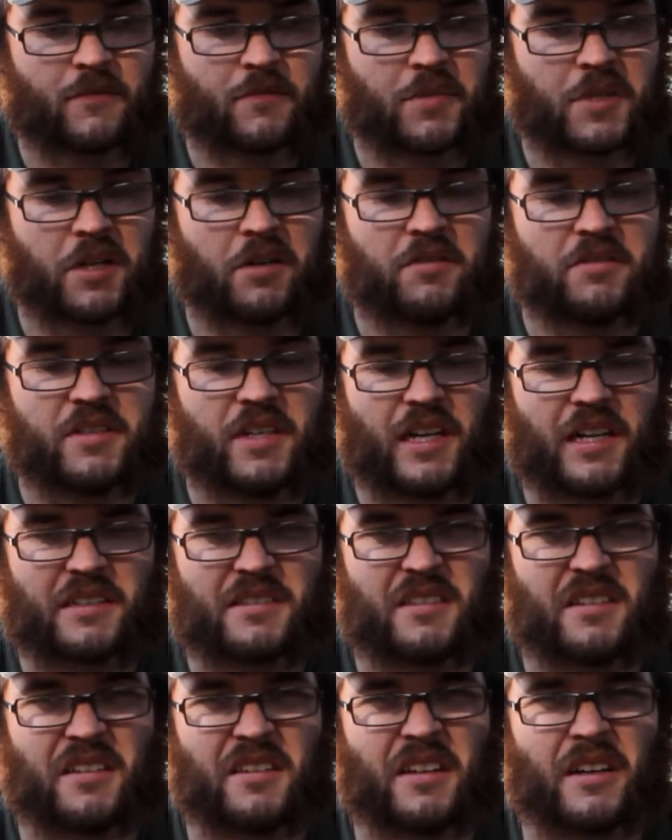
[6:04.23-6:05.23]

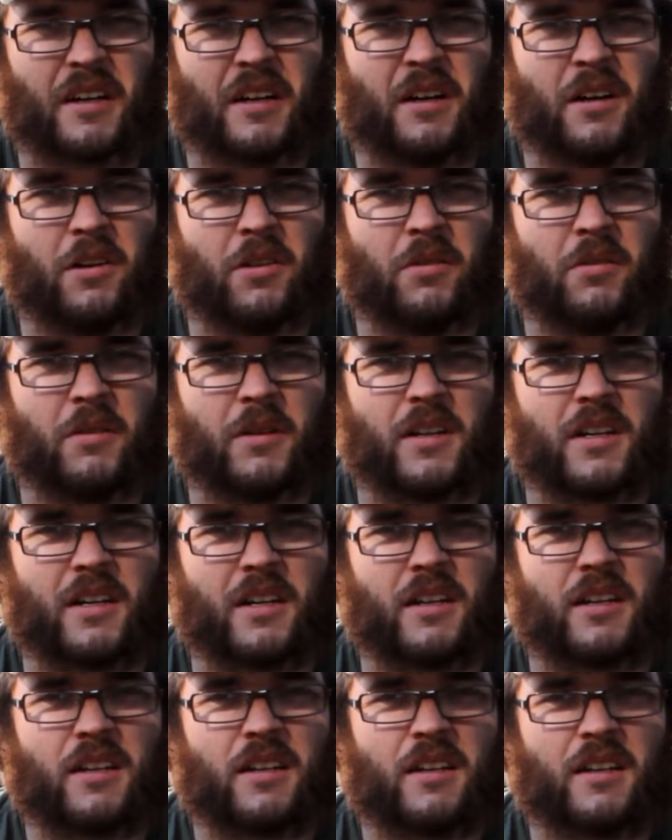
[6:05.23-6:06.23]
projects on the go, and
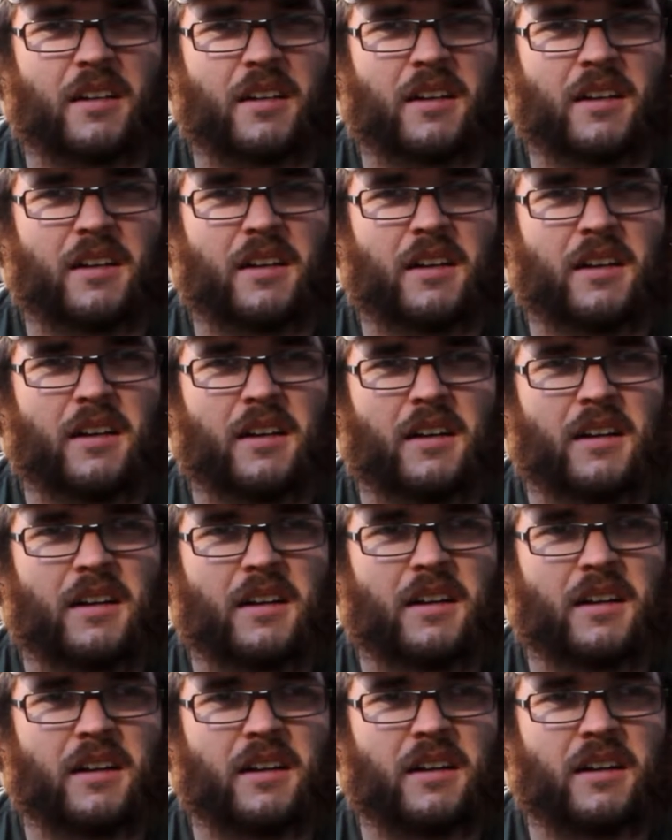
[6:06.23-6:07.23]

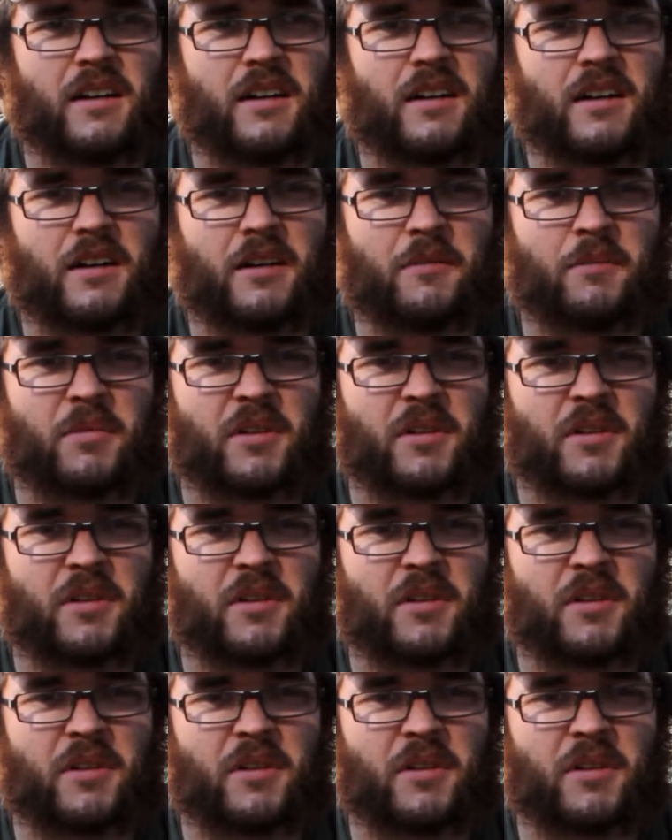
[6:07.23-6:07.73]
I'll